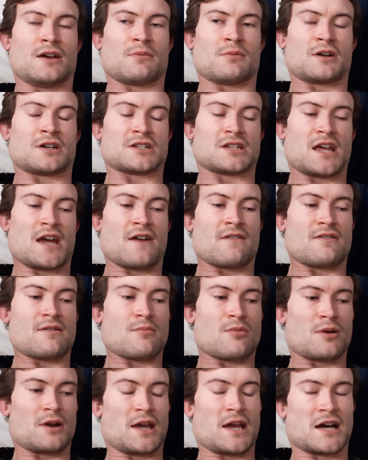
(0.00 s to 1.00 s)
because
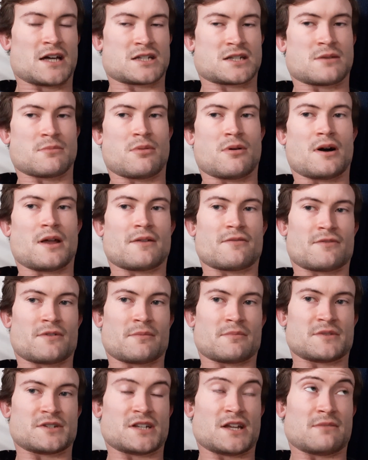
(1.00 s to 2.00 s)
everybody has to buy them
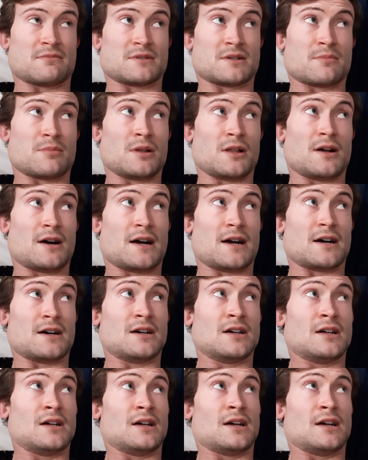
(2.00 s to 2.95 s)
from the same supplier